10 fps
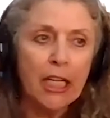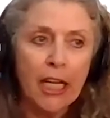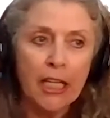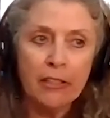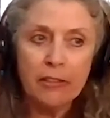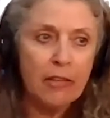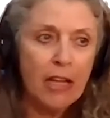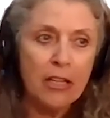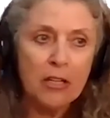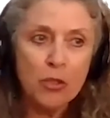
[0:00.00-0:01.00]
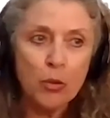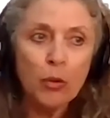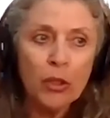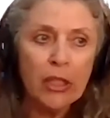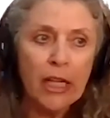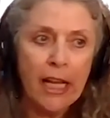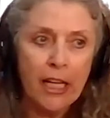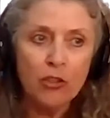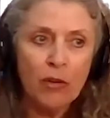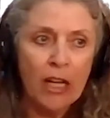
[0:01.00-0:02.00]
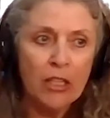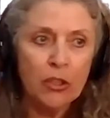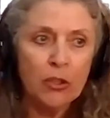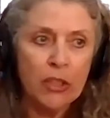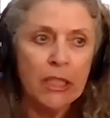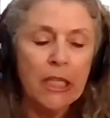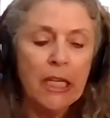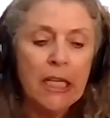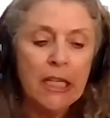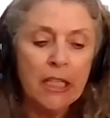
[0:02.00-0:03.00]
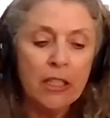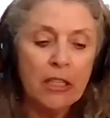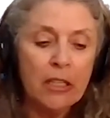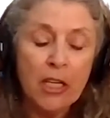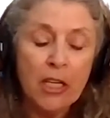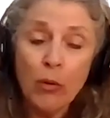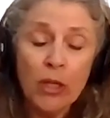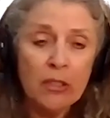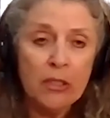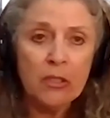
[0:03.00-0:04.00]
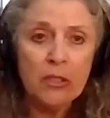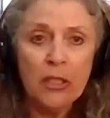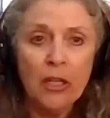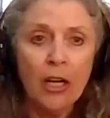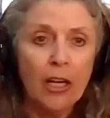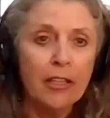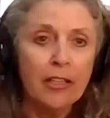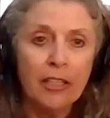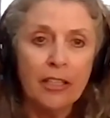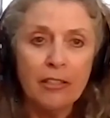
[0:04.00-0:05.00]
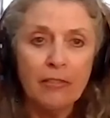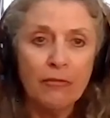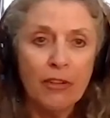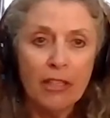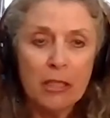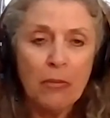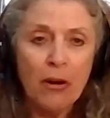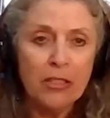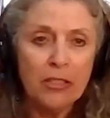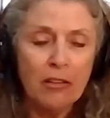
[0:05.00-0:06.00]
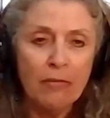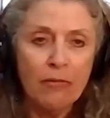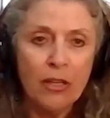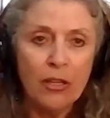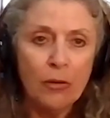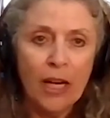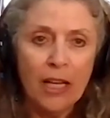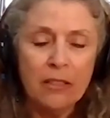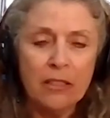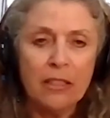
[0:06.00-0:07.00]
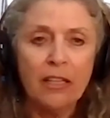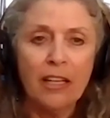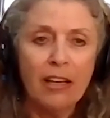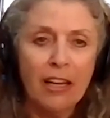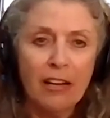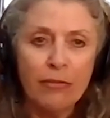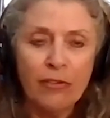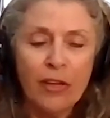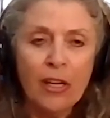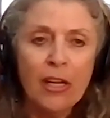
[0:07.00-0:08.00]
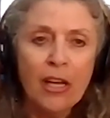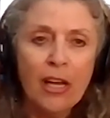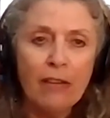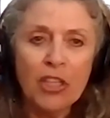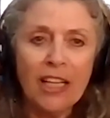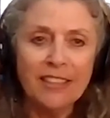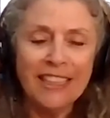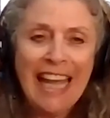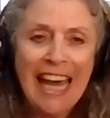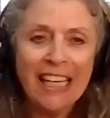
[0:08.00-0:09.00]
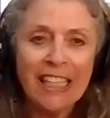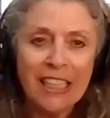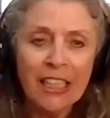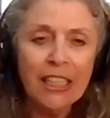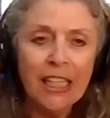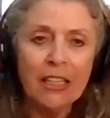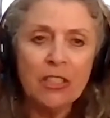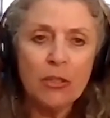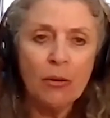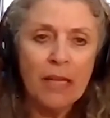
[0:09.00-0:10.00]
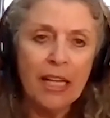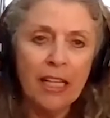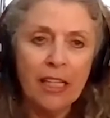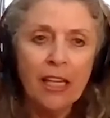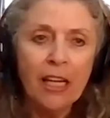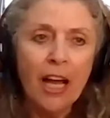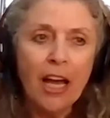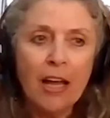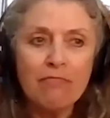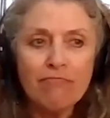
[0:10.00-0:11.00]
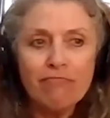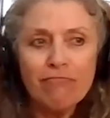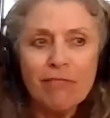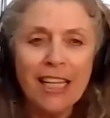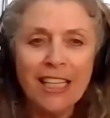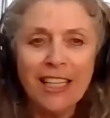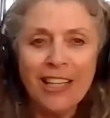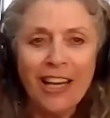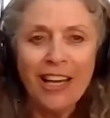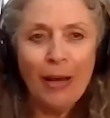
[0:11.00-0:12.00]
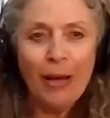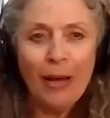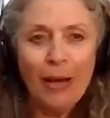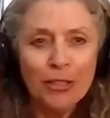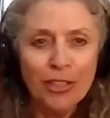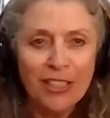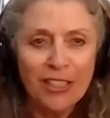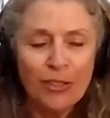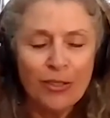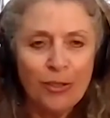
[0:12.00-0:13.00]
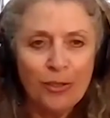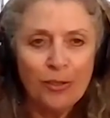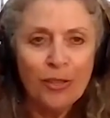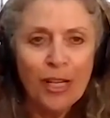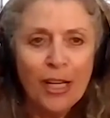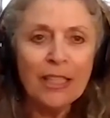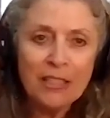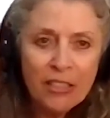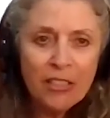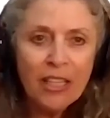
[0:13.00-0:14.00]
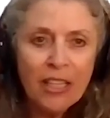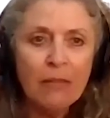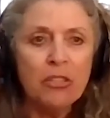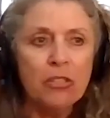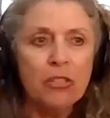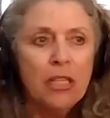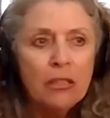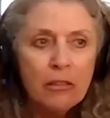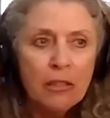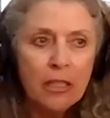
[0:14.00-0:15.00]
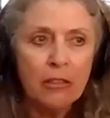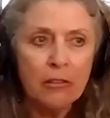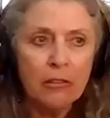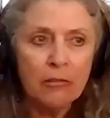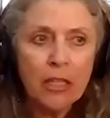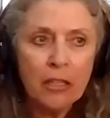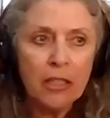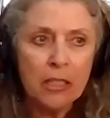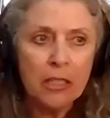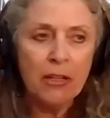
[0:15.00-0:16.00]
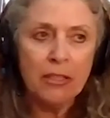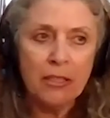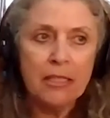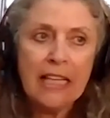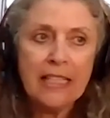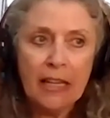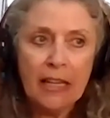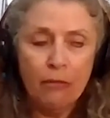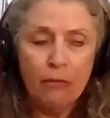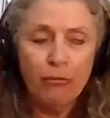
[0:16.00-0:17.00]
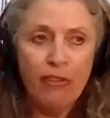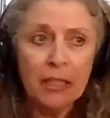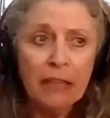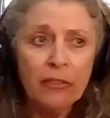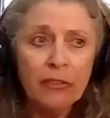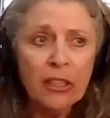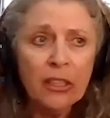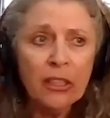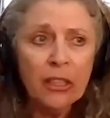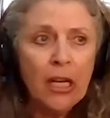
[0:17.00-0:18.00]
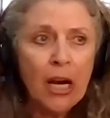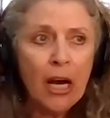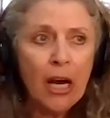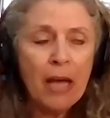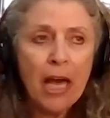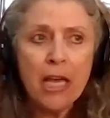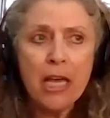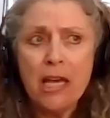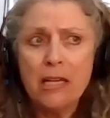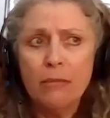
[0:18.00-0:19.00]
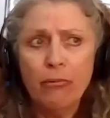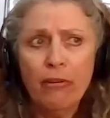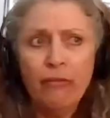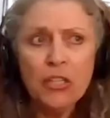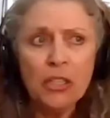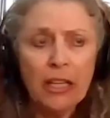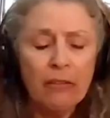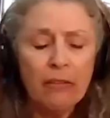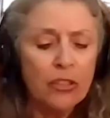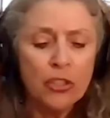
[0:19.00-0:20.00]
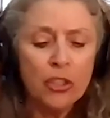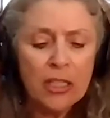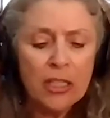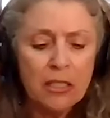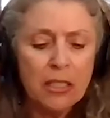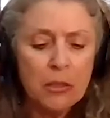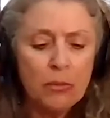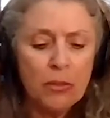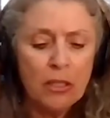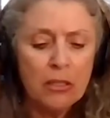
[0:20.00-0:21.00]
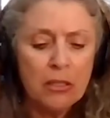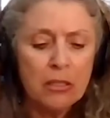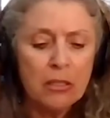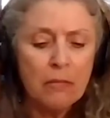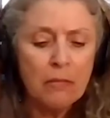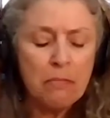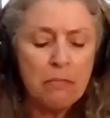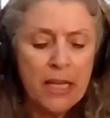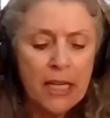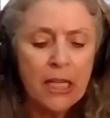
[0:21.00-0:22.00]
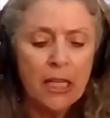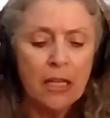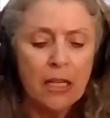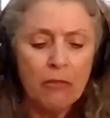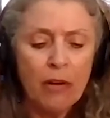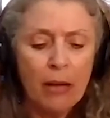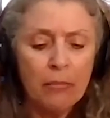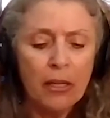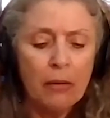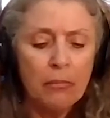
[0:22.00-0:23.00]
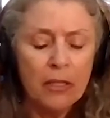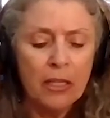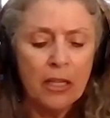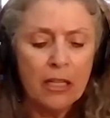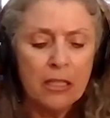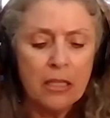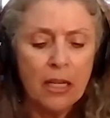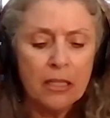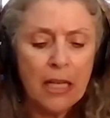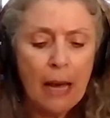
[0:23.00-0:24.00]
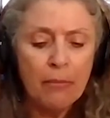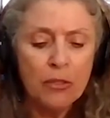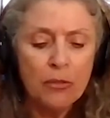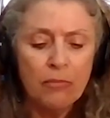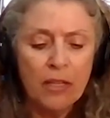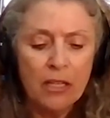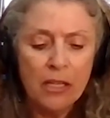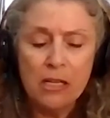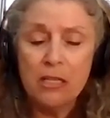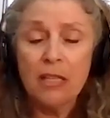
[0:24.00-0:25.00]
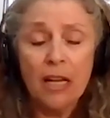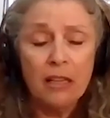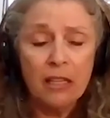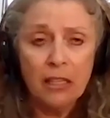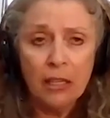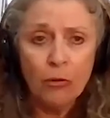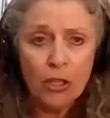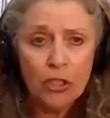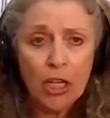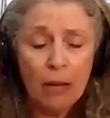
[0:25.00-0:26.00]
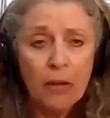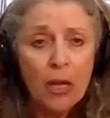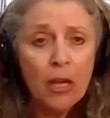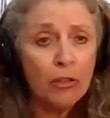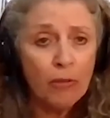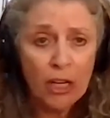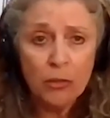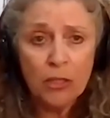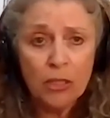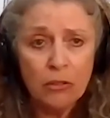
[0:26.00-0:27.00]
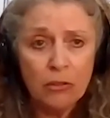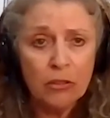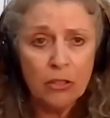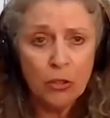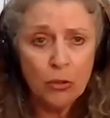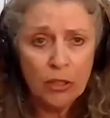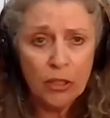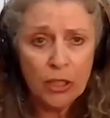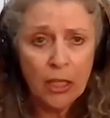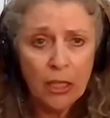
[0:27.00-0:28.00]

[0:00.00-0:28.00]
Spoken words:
and school-age grandchildren in Greece, in various parts of the U.S. I have a child in Canada, and so I'm getting an opportunity to listen to them, to hear their experiences. That's at the family level, and a professional level. Just as this was beginning and ramping up in the United States, I happen to have been in a design thinking workshop with graduate students in Georgia.